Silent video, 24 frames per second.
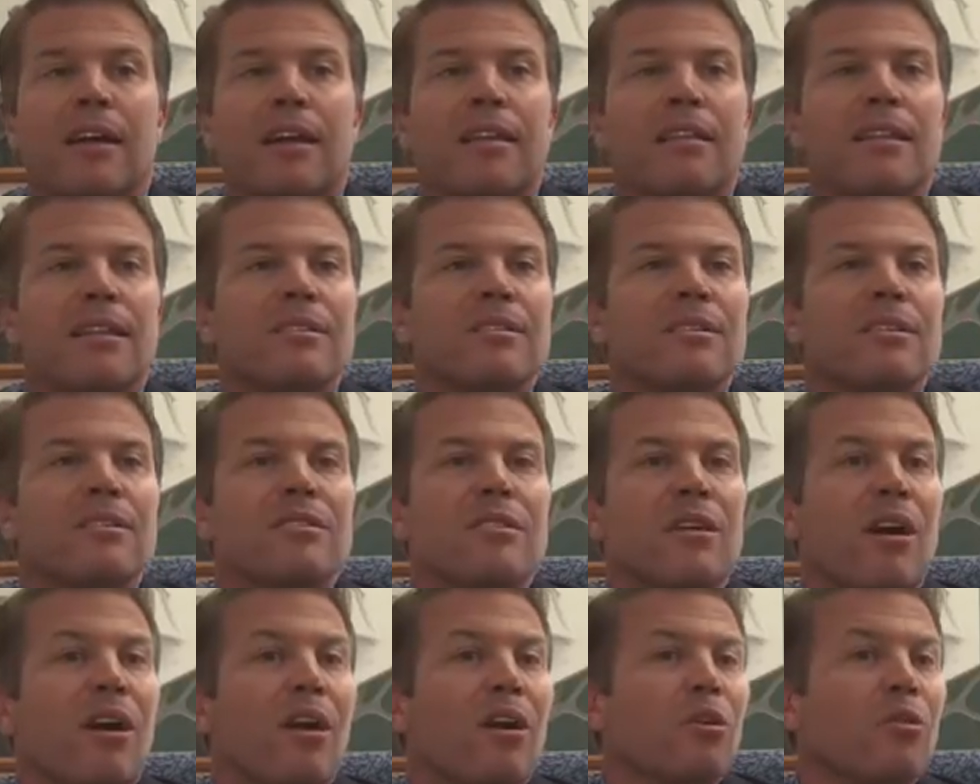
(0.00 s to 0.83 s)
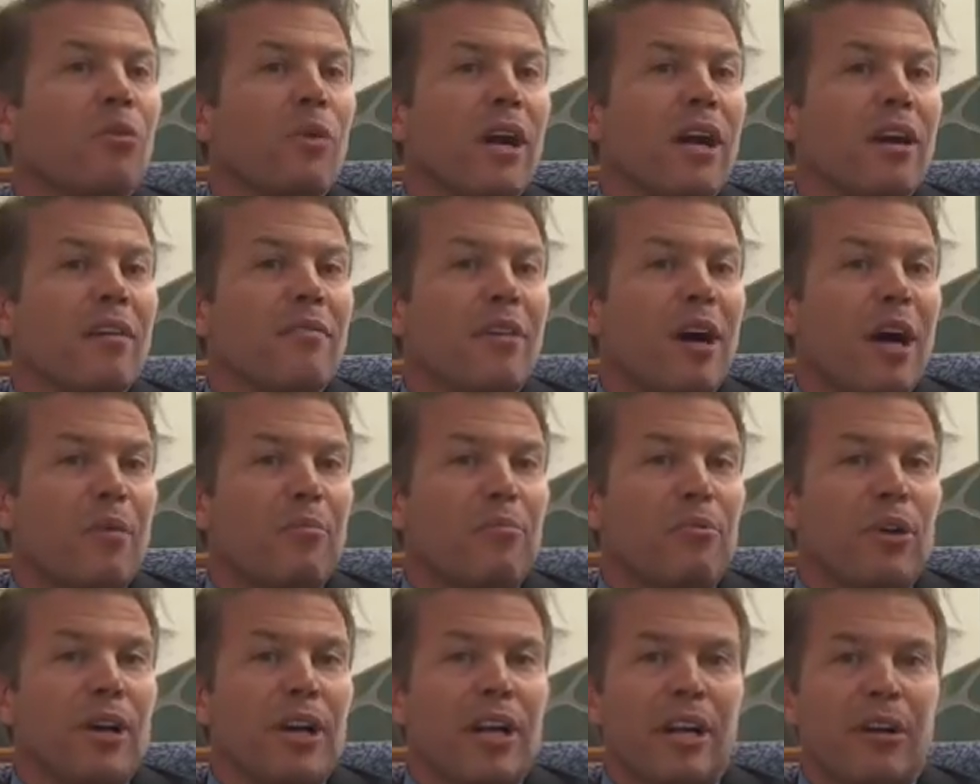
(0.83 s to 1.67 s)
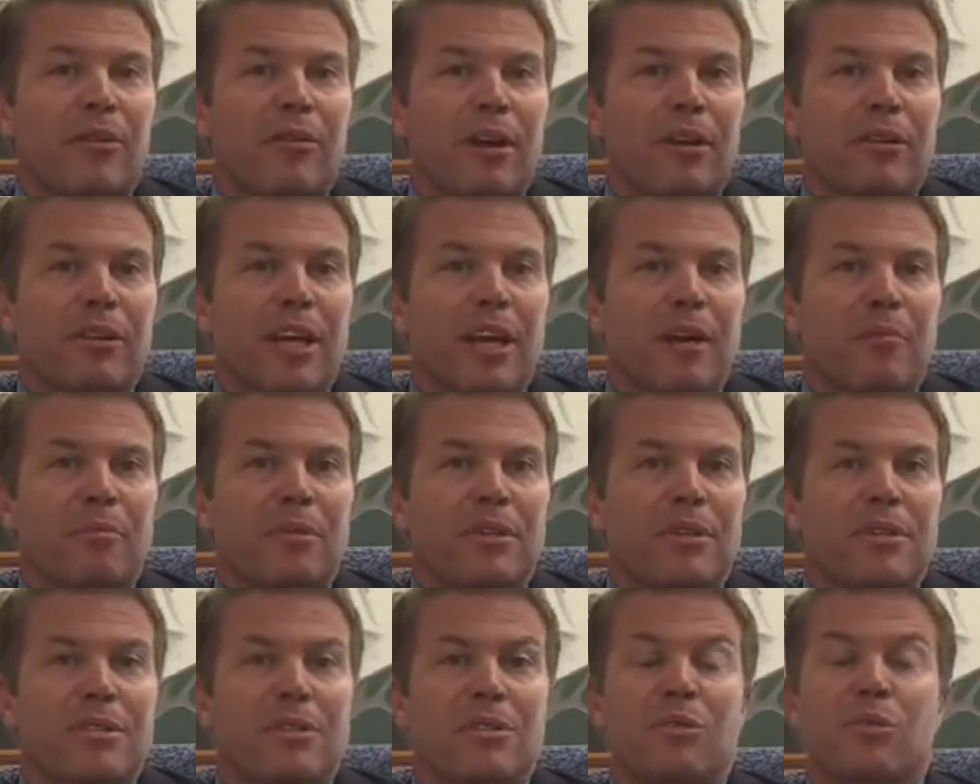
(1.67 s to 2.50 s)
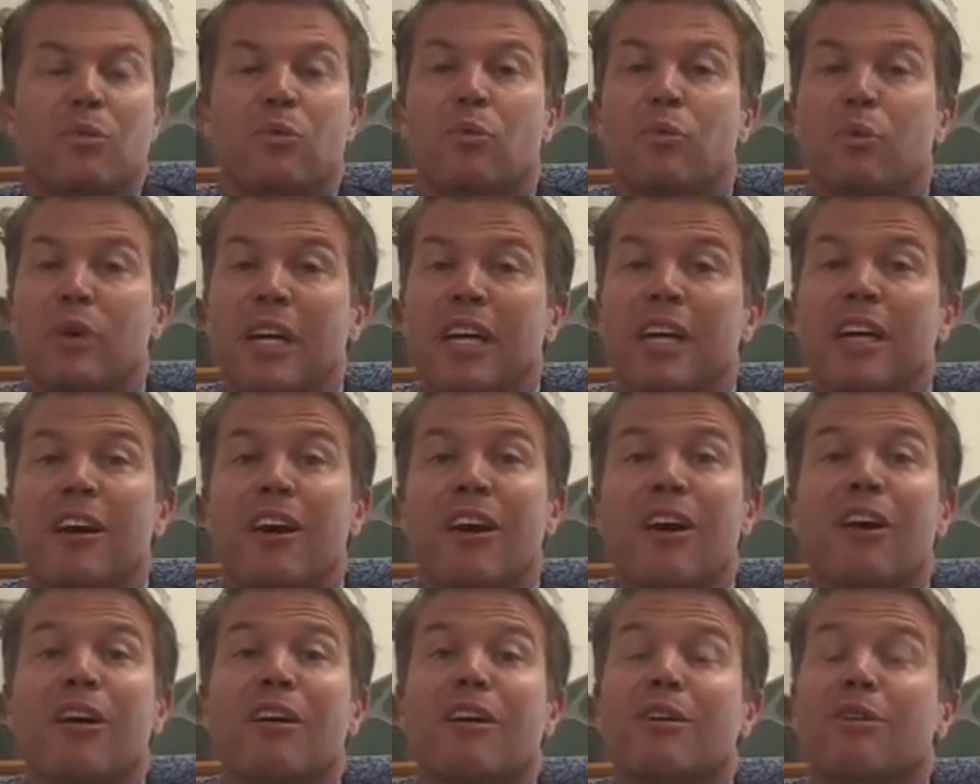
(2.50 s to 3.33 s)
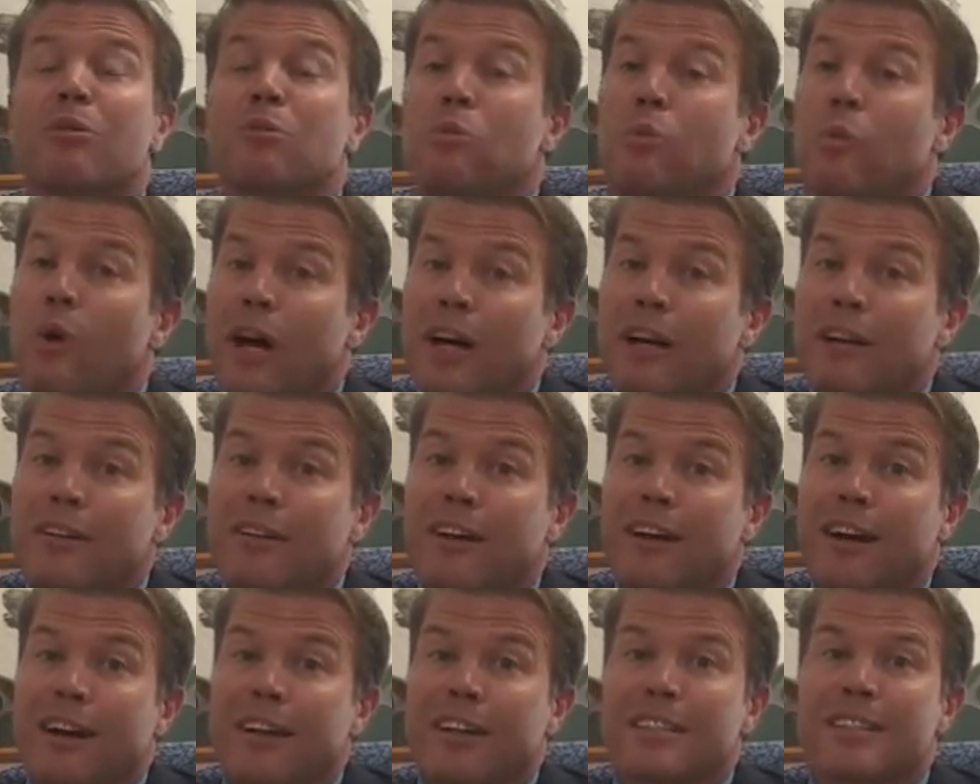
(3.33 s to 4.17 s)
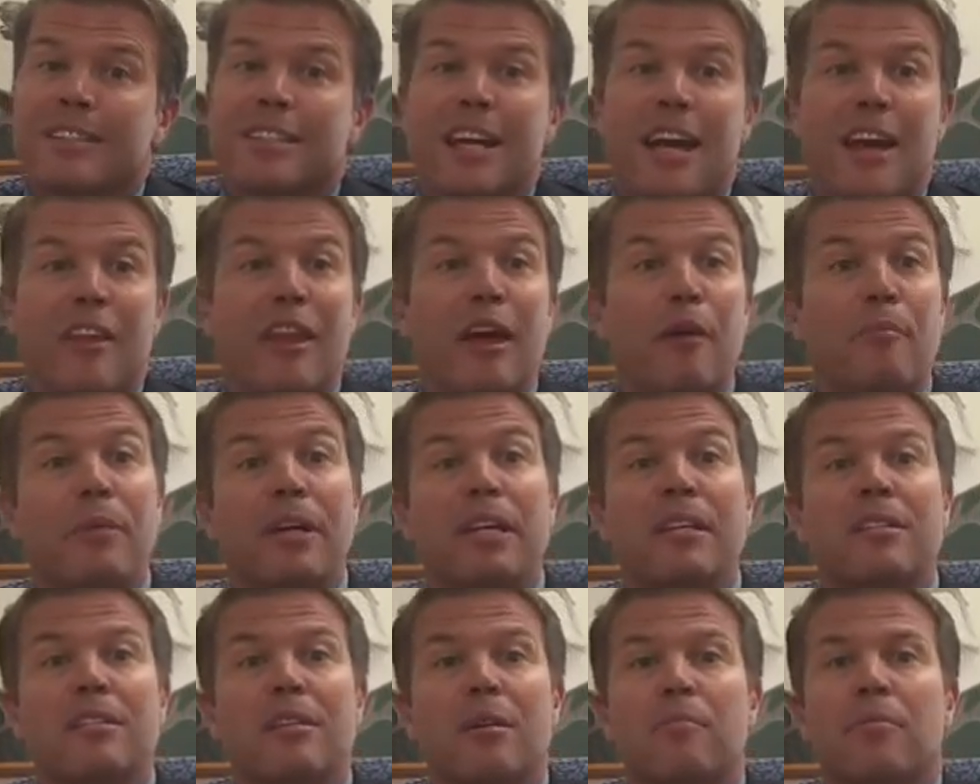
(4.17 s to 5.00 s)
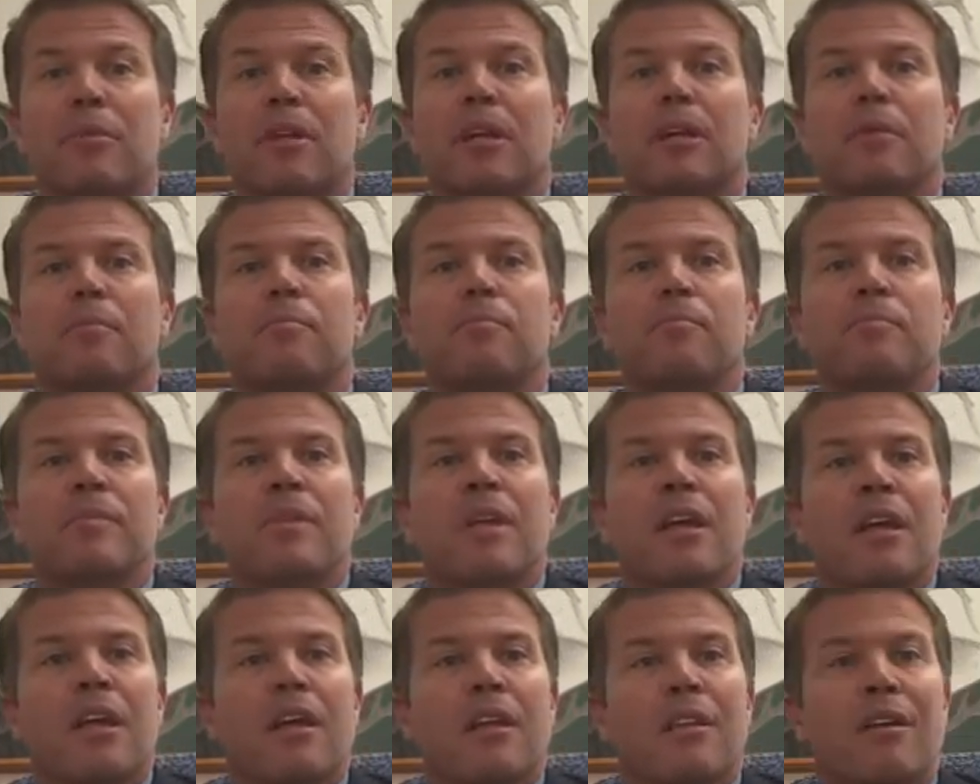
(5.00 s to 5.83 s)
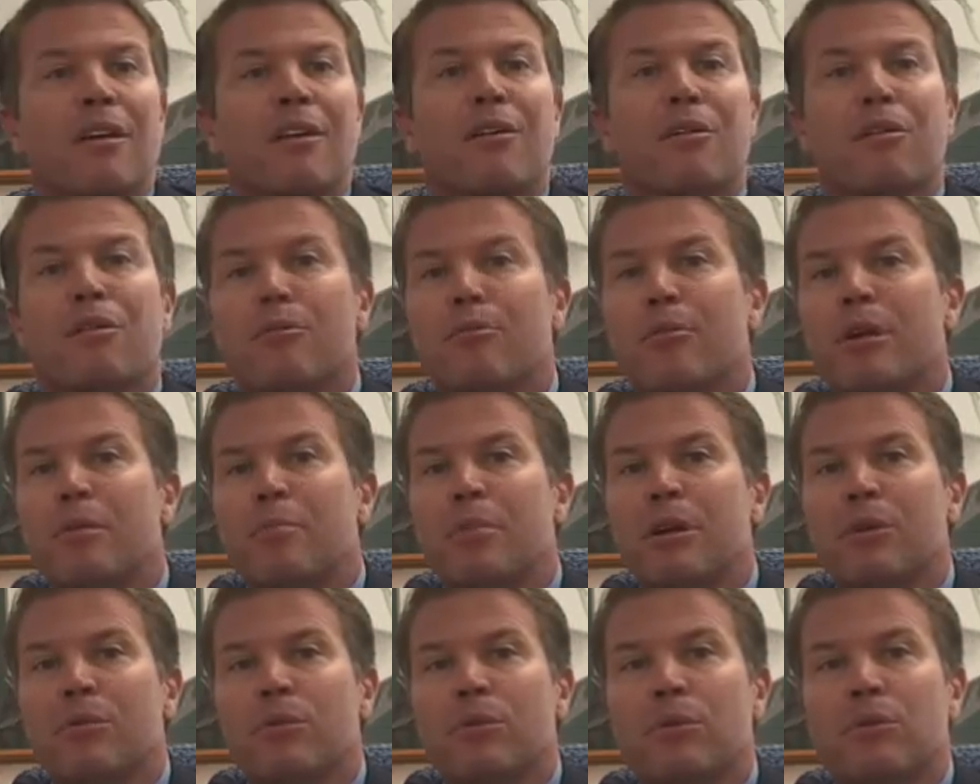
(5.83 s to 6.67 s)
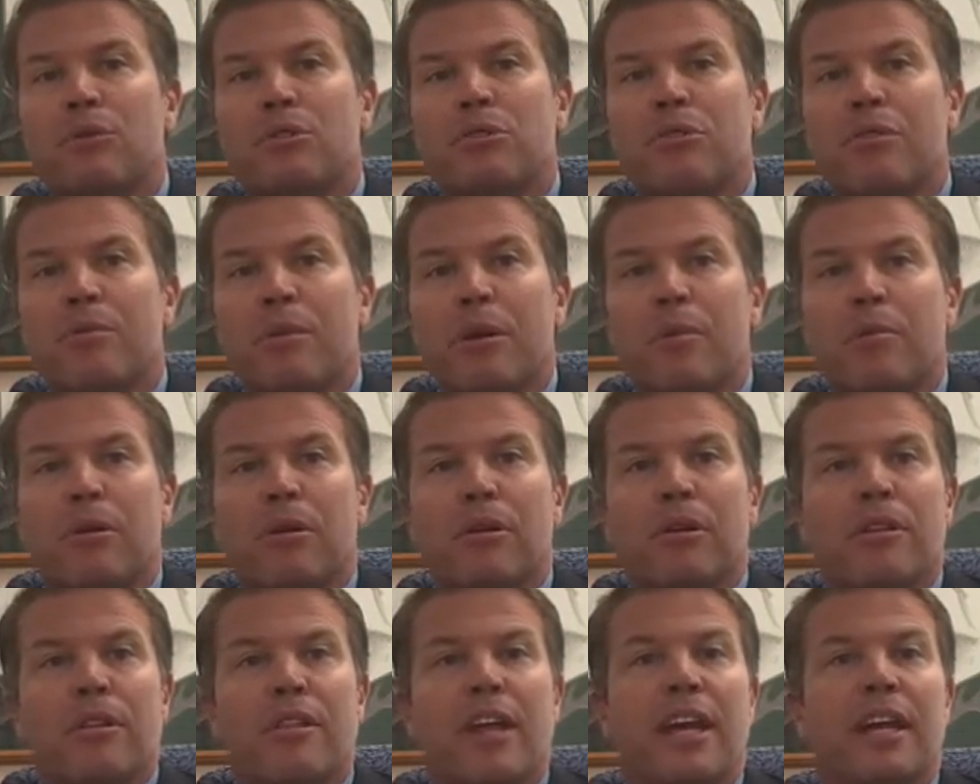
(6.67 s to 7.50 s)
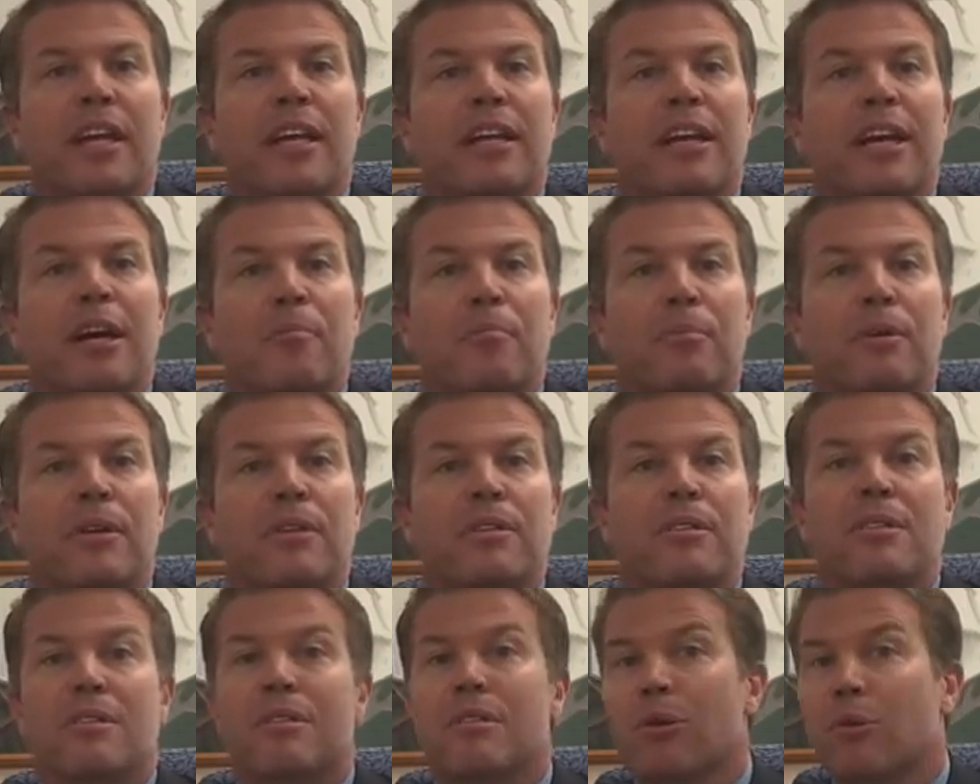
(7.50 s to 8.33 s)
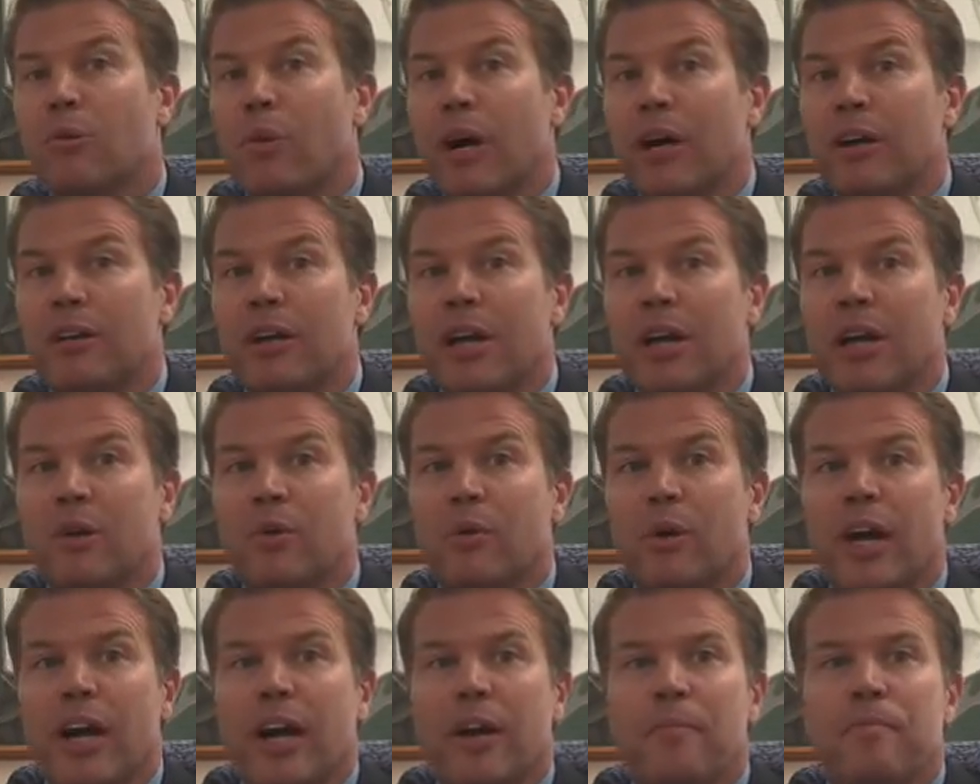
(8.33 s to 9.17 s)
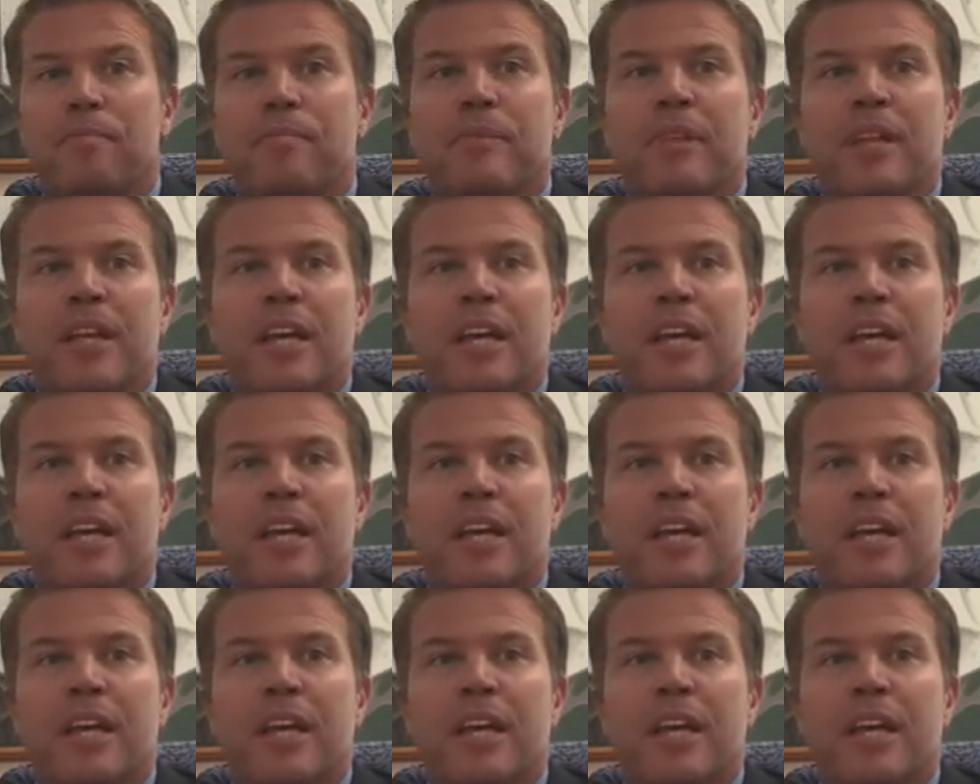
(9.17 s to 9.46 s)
This is our way of operating around campus. We are Wildhawks, and that means something. There are 3 big rules to remember that encompass the Wildhawk Way,